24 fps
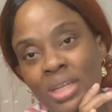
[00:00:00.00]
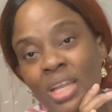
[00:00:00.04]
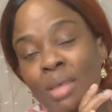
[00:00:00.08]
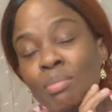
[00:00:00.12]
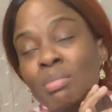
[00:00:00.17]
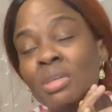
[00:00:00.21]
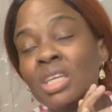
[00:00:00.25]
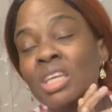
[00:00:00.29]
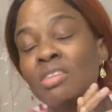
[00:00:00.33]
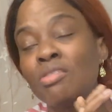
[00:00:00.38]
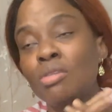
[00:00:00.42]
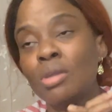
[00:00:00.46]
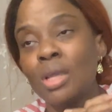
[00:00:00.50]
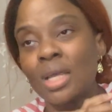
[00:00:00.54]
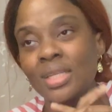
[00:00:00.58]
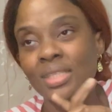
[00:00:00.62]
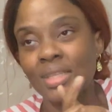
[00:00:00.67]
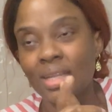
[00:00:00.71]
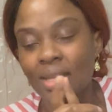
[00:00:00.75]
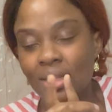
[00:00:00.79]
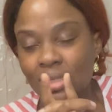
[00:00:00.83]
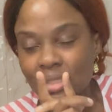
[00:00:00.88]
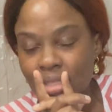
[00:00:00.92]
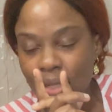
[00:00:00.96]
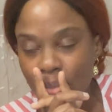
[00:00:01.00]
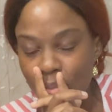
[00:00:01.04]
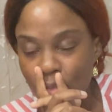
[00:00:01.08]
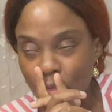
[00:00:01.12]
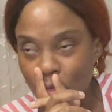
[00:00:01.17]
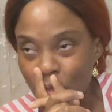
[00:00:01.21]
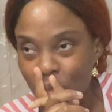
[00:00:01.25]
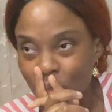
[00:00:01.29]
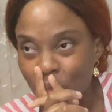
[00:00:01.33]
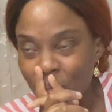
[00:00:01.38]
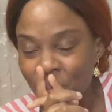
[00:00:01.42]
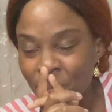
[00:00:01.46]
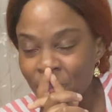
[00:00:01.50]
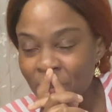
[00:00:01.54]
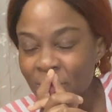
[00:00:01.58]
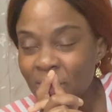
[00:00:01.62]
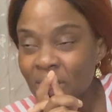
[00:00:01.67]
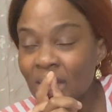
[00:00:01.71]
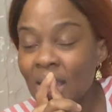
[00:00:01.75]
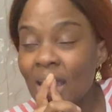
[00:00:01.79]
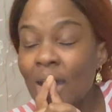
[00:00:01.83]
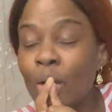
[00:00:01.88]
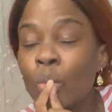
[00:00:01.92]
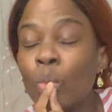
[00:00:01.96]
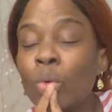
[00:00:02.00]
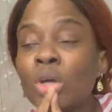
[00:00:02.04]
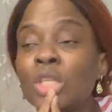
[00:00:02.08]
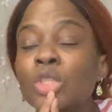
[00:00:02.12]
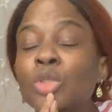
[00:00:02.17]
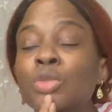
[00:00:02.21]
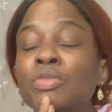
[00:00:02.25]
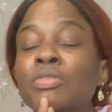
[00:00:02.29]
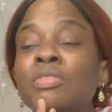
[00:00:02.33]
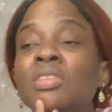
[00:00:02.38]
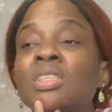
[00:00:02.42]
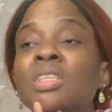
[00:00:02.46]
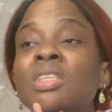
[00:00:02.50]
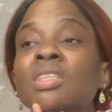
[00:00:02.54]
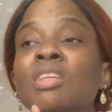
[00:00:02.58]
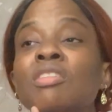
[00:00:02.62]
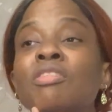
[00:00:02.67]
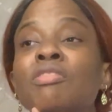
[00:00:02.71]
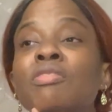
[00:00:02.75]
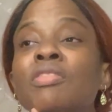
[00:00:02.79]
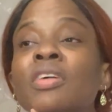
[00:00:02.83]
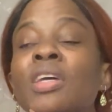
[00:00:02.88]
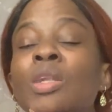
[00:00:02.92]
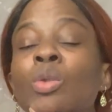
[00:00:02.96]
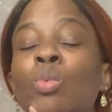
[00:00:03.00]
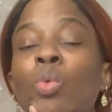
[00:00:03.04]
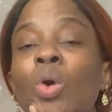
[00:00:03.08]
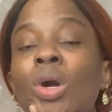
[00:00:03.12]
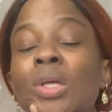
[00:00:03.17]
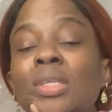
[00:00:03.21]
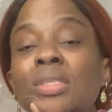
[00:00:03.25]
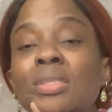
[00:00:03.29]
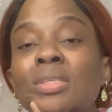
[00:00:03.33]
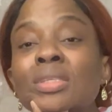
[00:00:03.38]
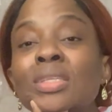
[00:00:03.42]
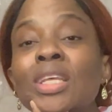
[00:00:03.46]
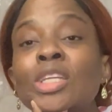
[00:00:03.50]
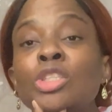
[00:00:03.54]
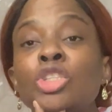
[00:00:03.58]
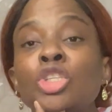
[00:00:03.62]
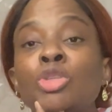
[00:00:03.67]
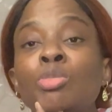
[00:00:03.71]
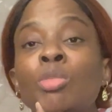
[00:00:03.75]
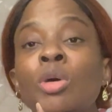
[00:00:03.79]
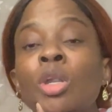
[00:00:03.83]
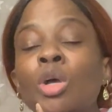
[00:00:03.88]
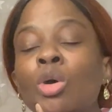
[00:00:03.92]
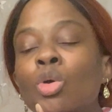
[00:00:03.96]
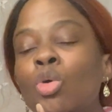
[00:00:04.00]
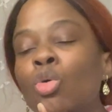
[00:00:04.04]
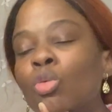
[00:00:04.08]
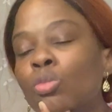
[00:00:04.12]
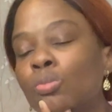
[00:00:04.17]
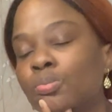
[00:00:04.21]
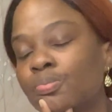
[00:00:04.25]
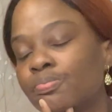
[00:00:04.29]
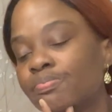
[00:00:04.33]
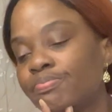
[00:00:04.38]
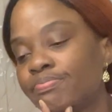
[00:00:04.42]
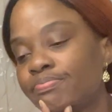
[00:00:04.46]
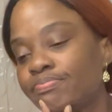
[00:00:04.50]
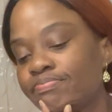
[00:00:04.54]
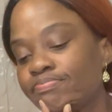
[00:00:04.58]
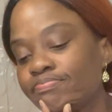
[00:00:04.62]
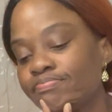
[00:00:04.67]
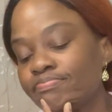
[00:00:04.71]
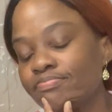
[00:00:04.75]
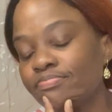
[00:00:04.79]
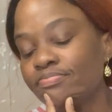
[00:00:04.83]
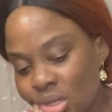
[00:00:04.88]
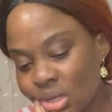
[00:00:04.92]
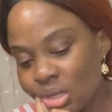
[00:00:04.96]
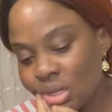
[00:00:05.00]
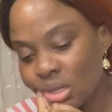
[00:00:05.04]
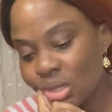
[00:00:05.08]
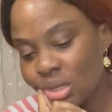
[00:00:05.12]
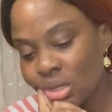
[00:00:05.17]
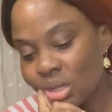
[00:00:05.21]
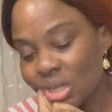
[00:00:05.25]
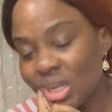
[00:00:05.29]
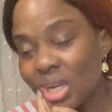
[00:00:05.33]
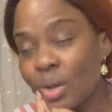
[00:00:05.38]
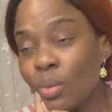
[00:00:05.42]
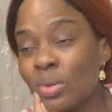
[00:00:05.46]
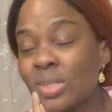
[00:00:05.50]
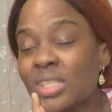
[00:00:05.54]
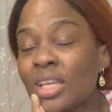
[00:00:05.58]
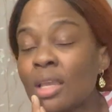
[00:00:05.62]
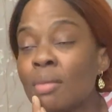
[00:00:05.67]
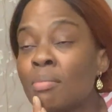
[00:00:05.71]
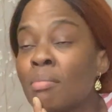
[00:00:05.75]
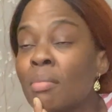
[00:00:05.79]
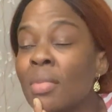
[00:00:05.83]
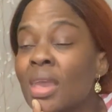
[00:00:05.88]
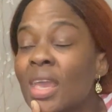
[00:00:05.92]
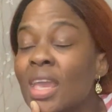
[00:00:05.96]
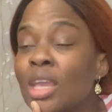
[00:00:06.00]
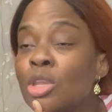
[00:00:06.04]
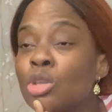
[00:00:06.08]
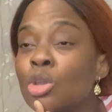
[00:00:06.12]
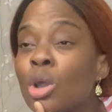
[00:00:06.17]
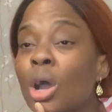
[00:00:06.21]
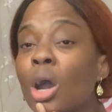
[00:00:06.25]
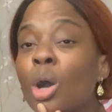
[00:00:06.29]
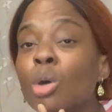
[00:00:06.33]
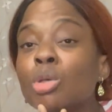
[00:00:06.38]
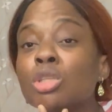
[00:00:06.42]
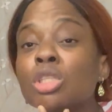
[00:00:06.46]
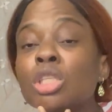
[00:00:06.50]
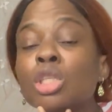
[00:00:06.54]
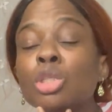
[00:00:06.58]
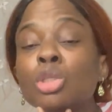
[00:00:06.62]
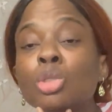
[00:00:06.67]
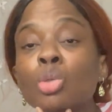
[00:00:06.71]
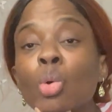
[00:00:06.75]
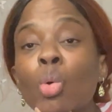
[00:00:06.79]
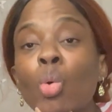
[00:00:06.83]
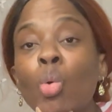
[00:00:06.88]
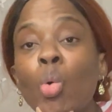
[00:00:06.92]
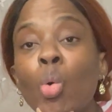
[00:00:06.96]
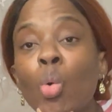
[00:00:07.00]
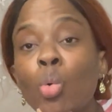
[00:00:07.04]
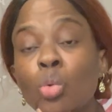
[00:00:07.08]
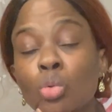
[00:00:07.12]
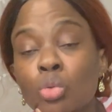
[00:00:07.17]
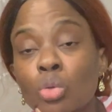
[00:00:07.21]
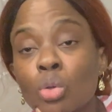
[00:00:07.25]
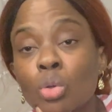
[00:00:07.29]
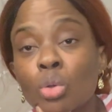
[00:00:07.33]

Let me give you guys an example. I went to visit a friend once that just bought a home. And I was like, man, your house is so cold.